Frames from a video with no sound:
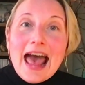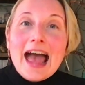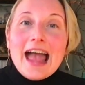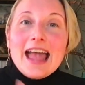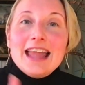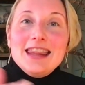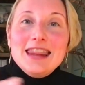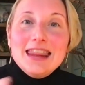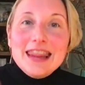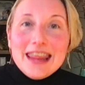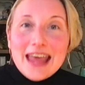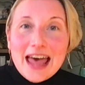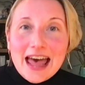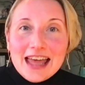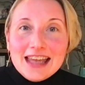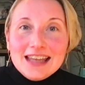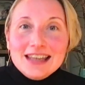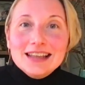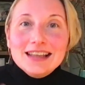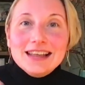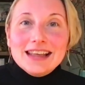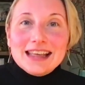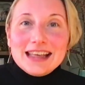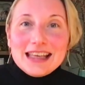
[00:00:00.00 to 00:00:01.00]
and
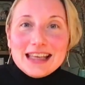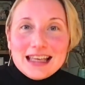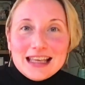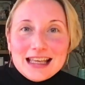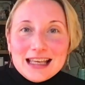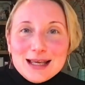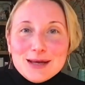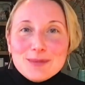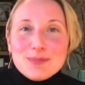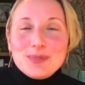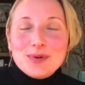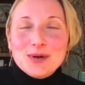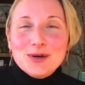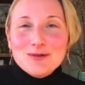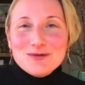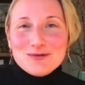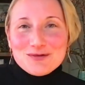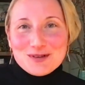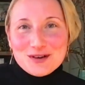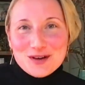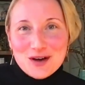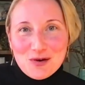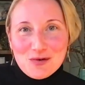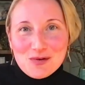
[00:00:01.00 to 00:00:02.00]
then keep
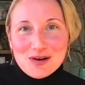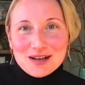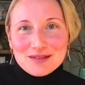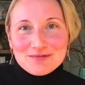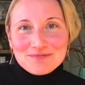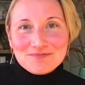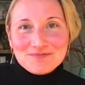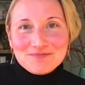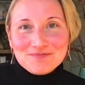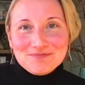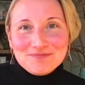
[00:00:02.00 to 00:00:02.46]
going.